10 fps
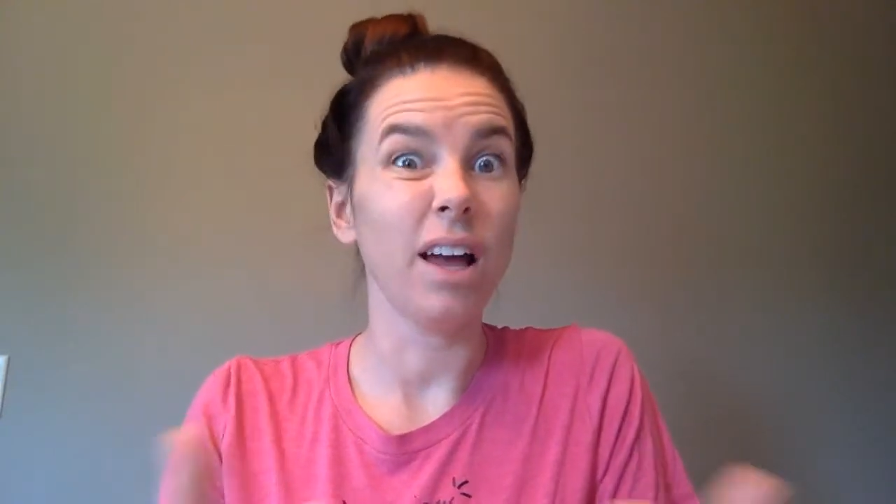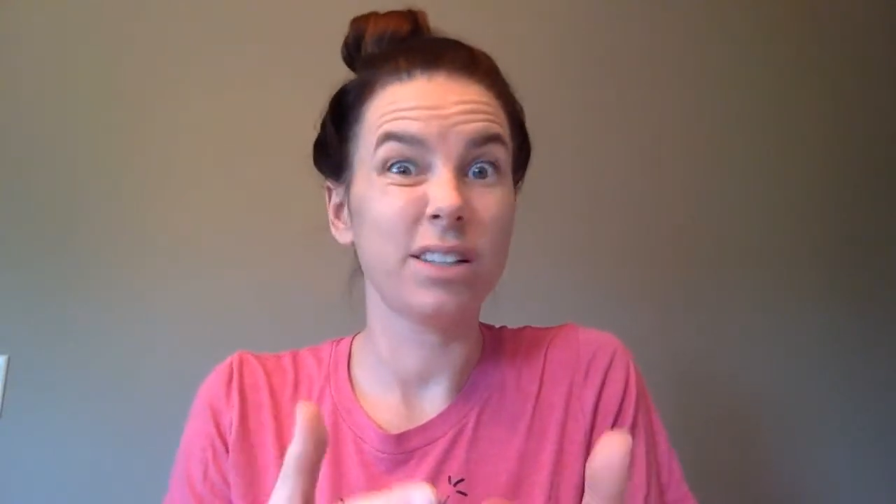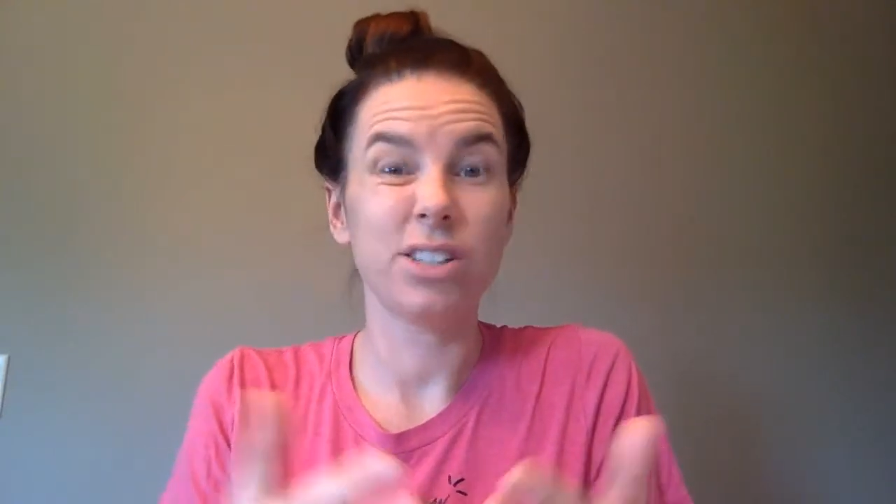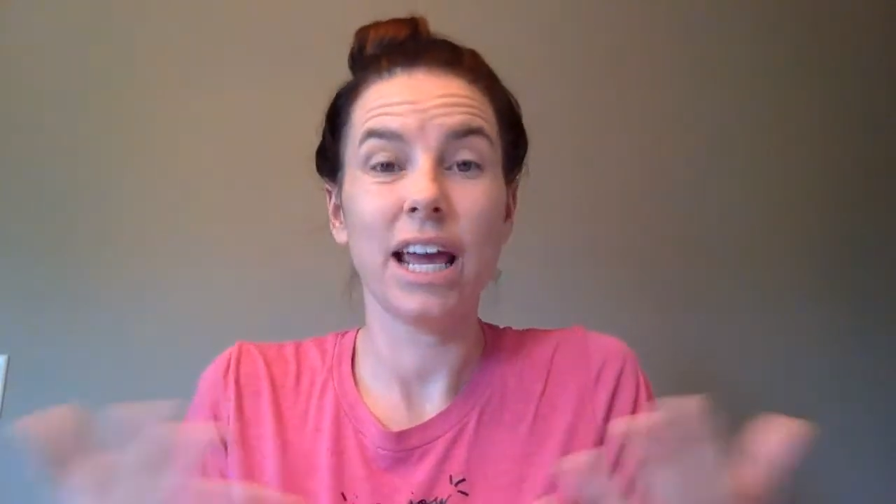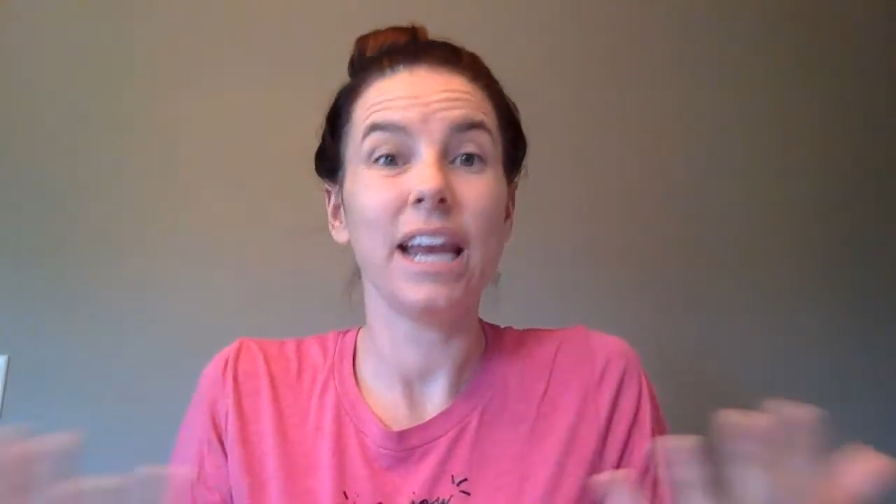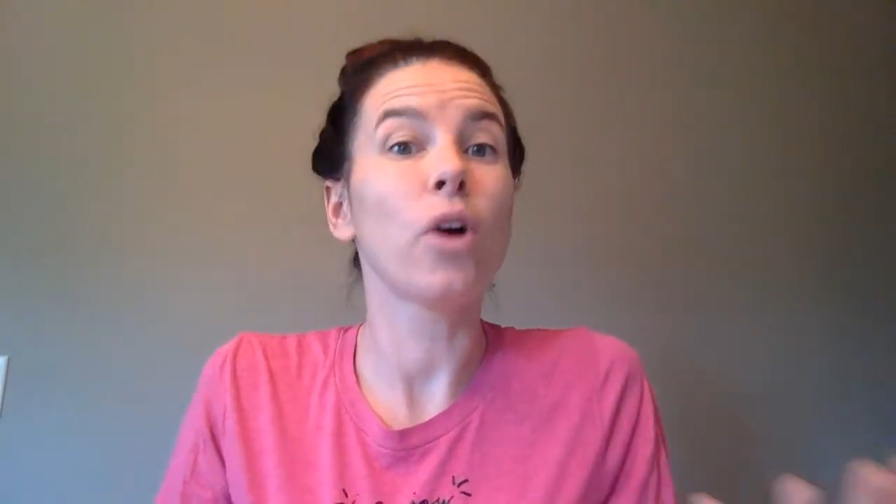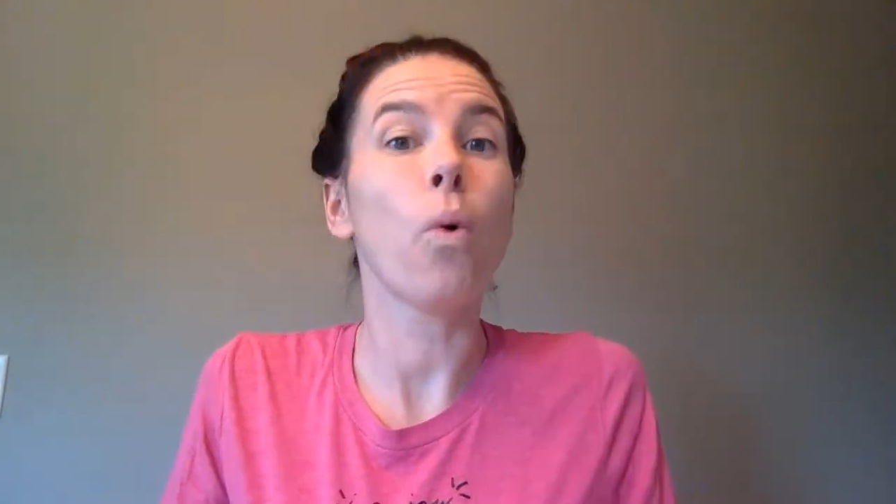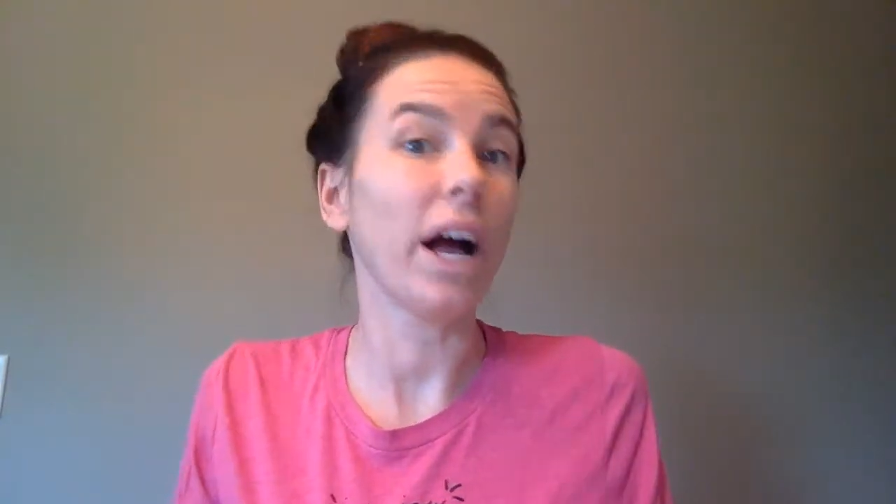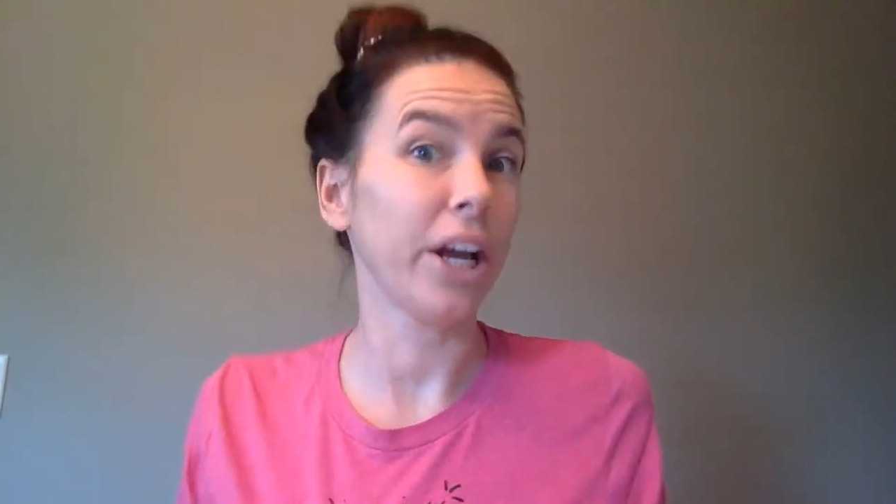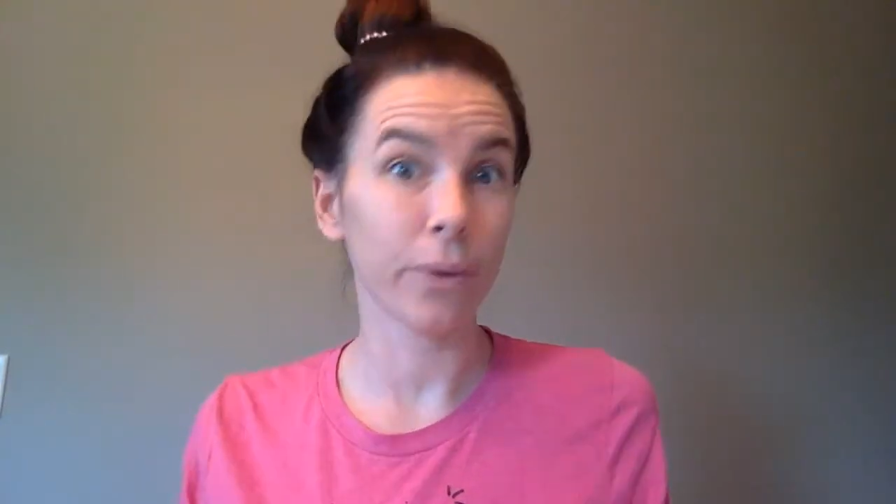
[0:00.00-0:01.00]
a
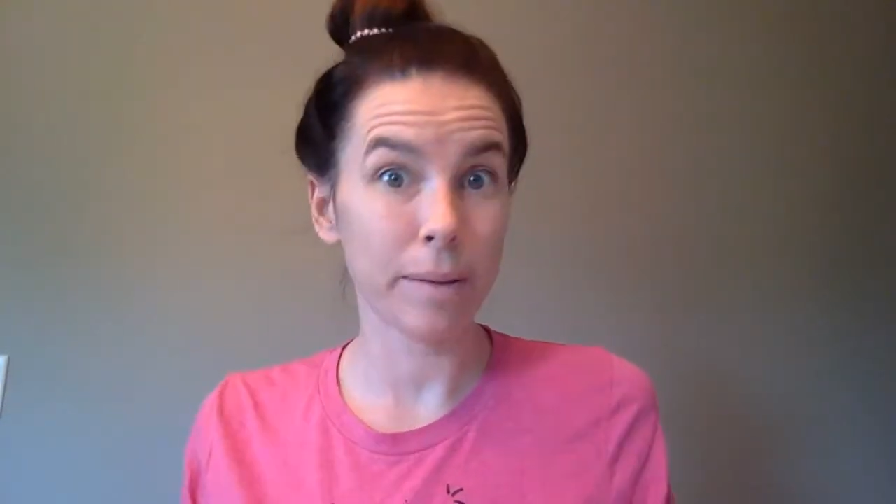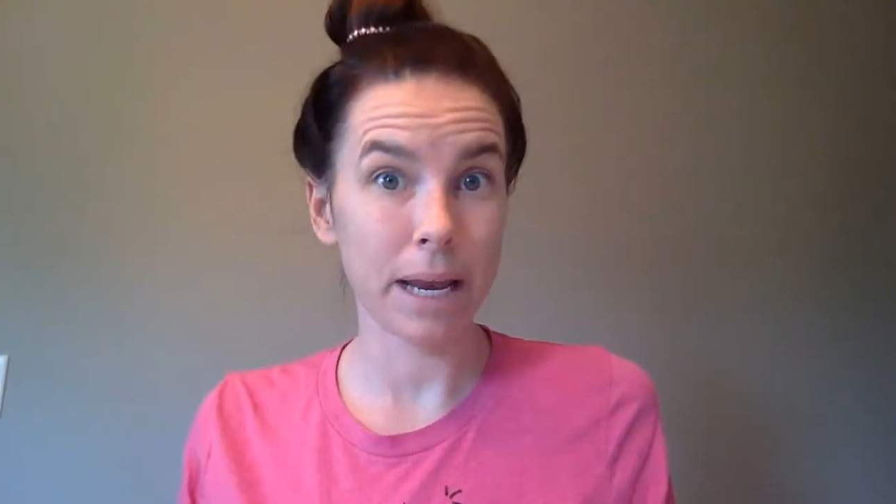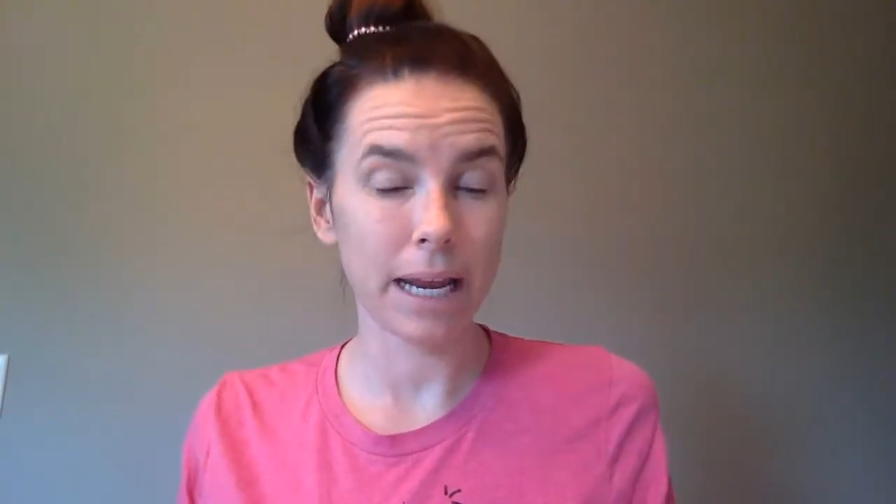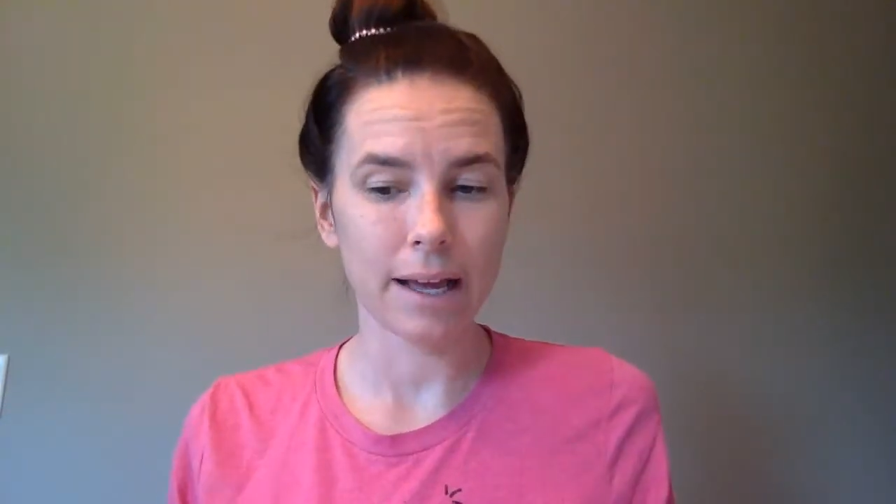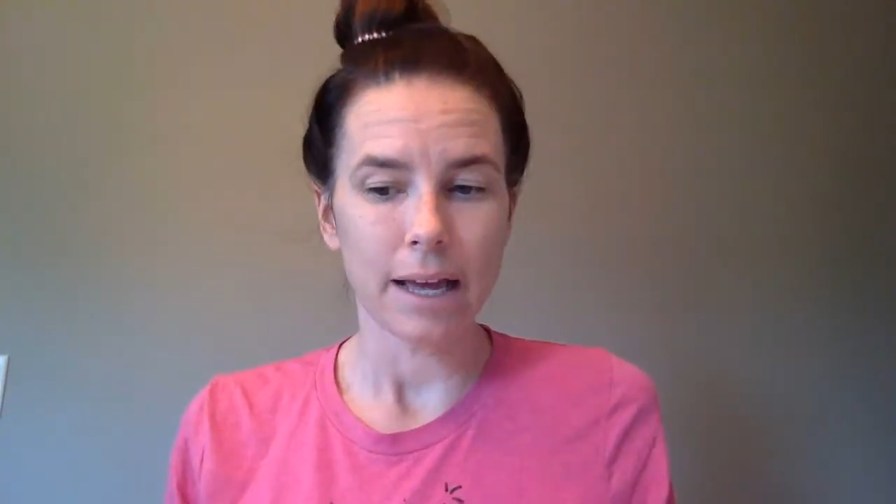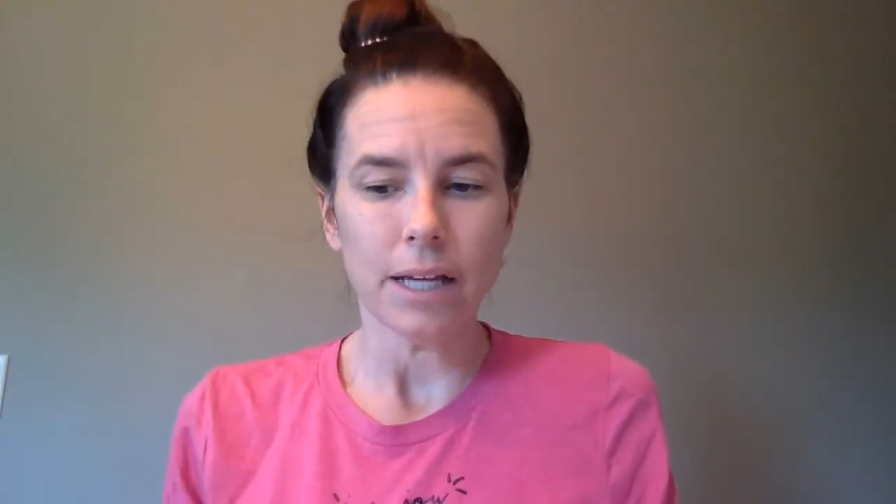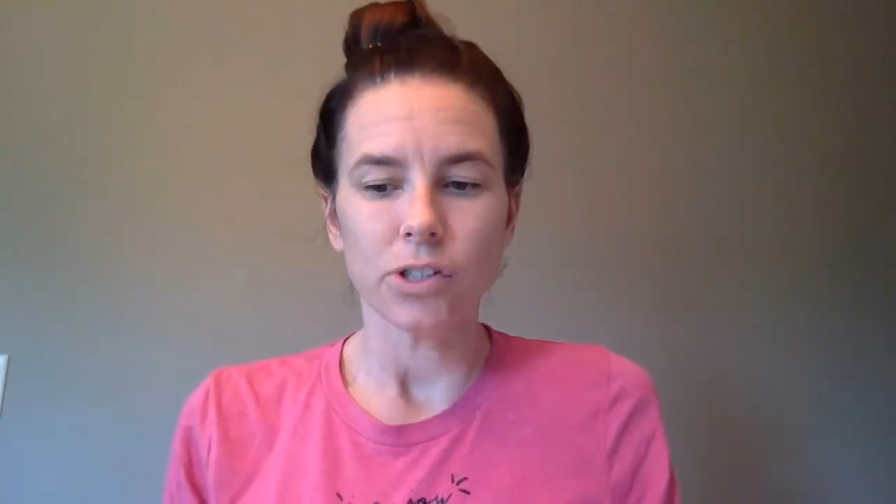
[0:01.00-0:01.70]
inquiry meeting.